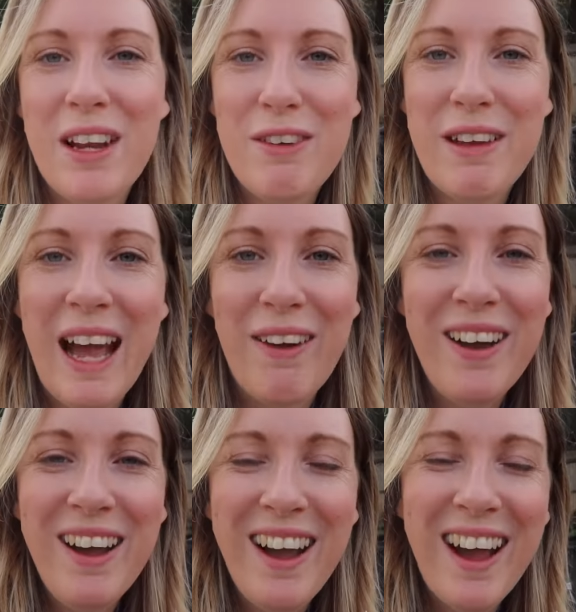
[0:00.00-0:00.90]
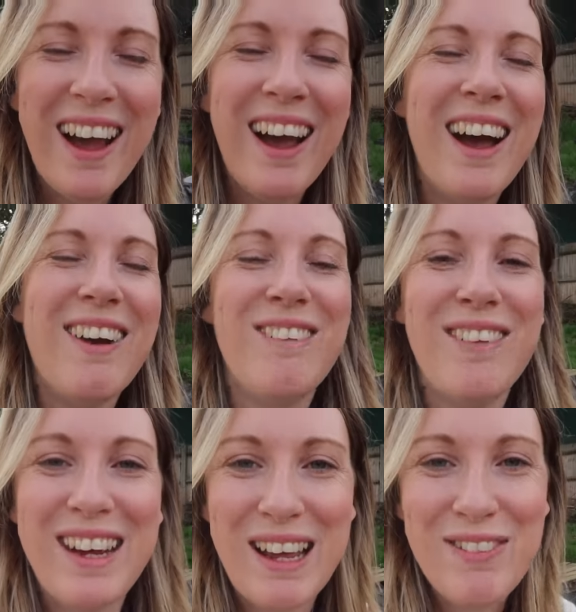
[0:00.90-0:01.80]
a load of it out.
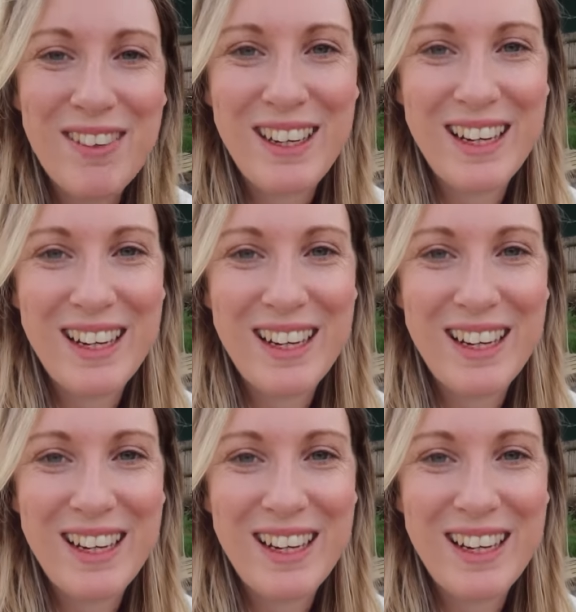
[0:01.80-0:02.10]
What an absolute